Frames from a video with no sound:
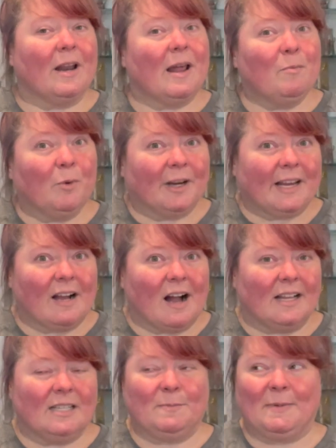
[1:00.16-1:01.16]
I'm working
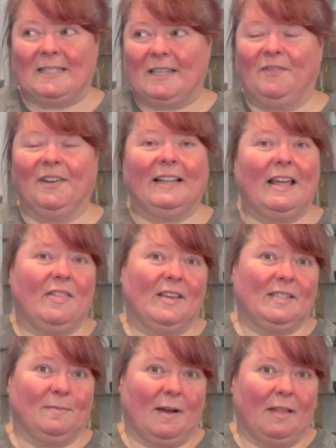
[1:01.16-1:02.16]
on specifically
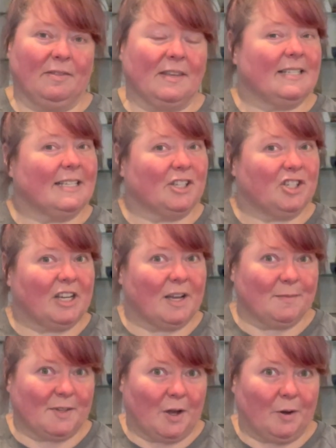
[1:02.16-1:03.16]
this month until she
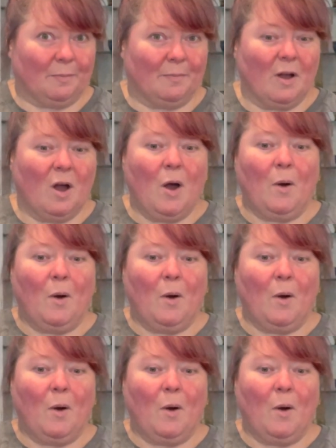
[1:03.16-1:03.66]
comes home,